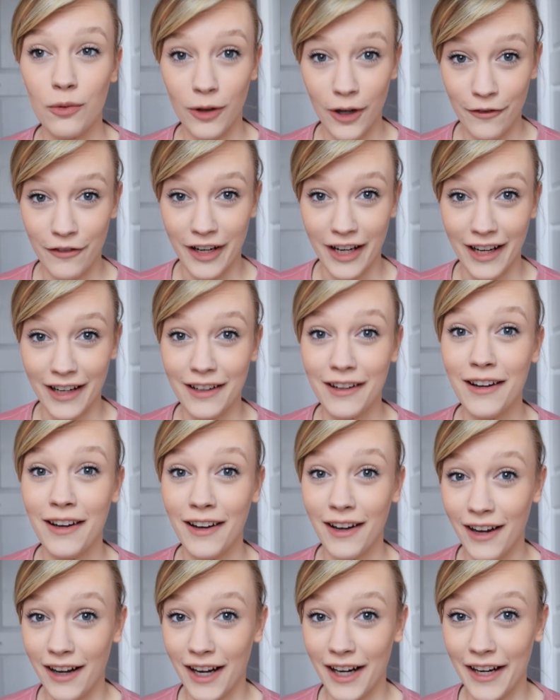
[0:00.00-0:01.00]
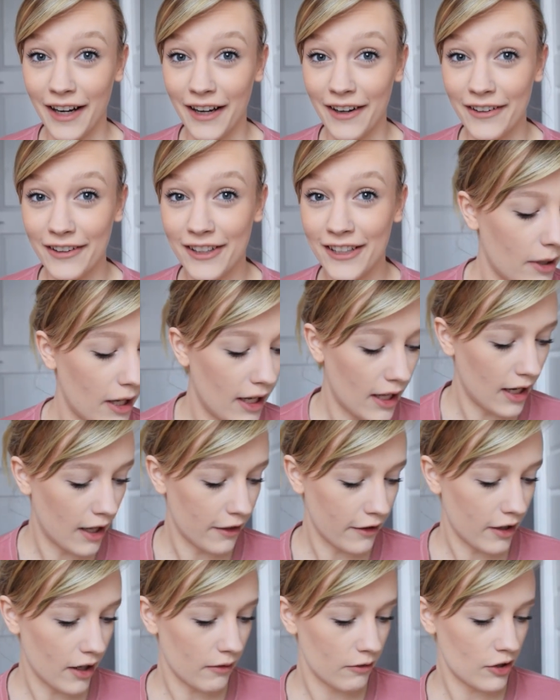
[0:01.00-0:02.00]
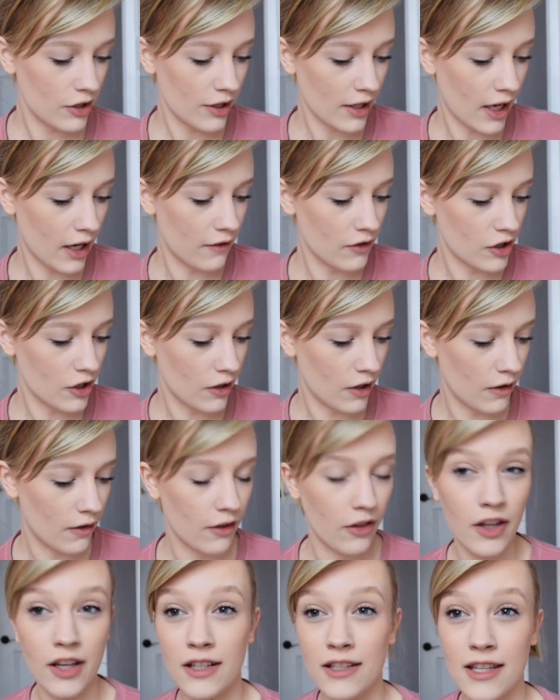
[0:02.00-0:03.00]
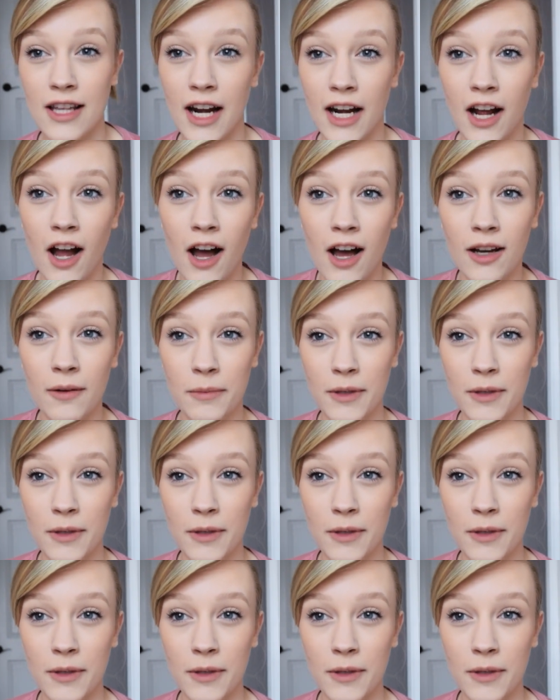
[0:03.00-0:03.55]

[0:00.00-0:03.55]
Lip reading: Riveting, I know. But I thought I would just kind of show you the things that I got